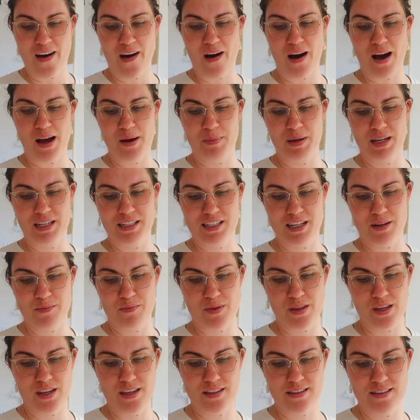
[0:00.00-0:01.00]
I picked
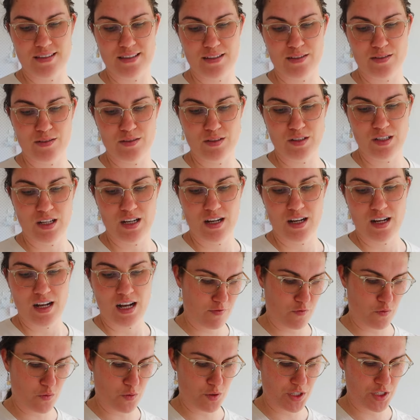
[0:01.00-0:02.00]
up these little
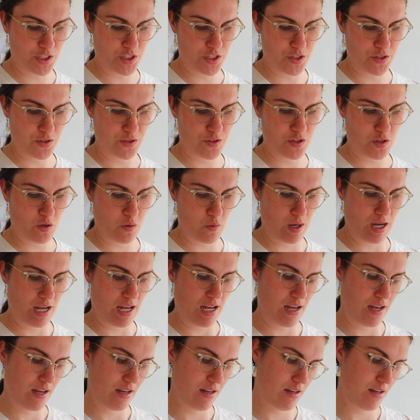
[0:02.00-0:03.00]
42
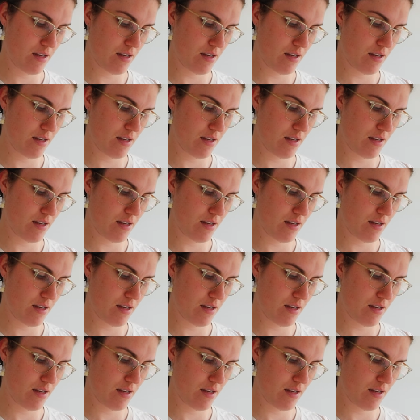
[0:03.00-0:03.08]
square,